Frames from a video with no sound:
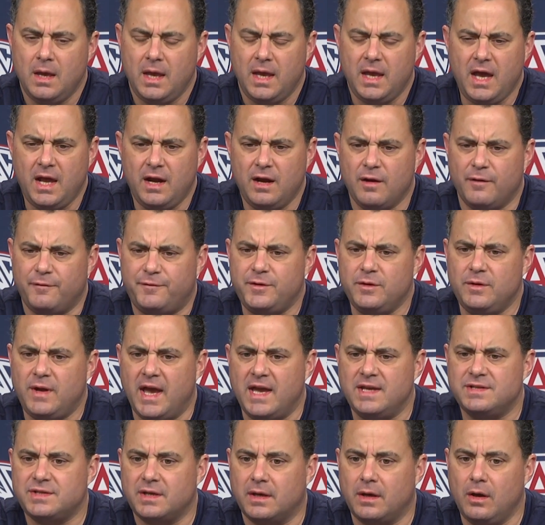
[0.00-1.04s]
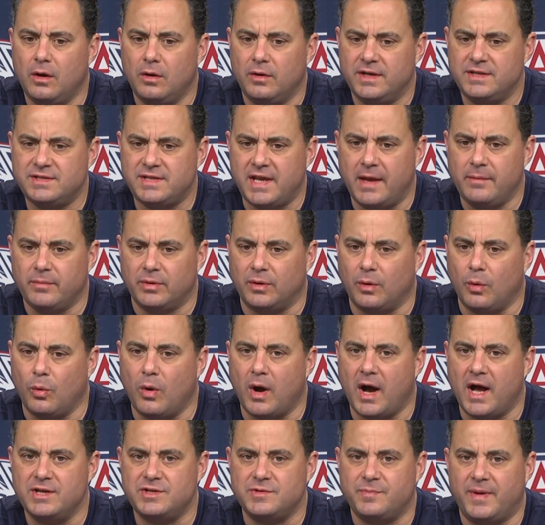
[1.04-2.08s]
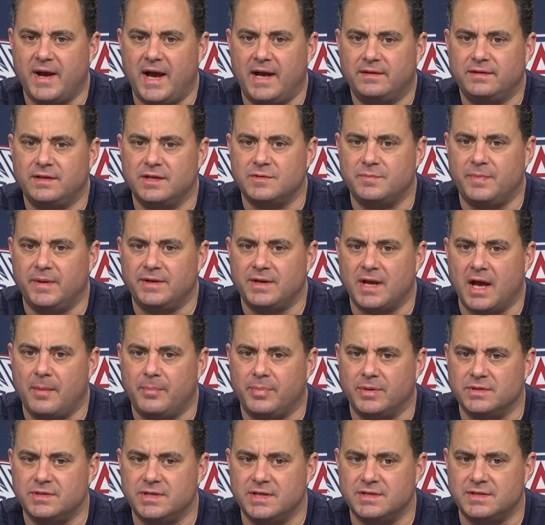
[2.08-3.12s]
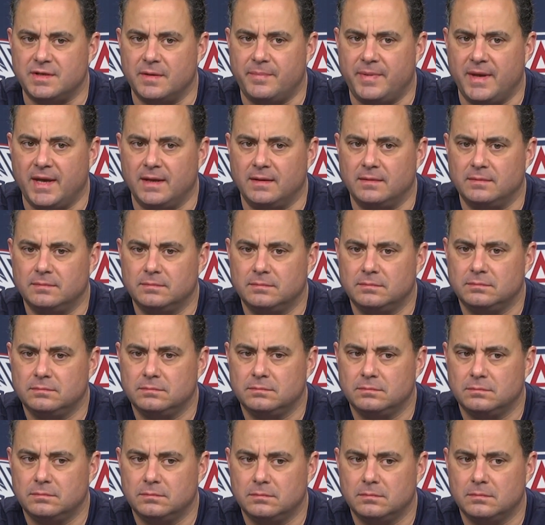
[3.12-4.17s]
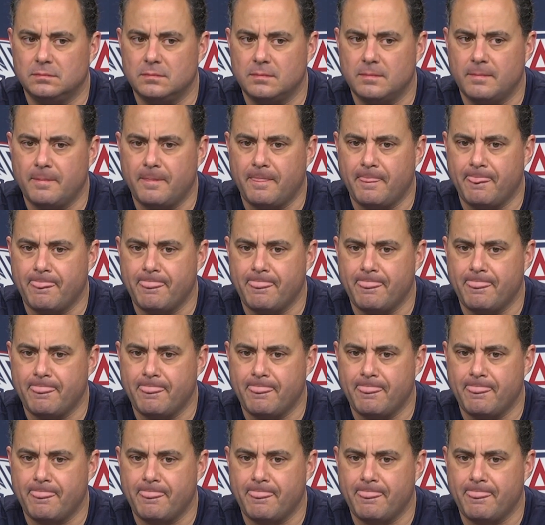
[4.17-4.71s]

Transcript: he got here a few days ago. He's able to watch practice but not participate. And then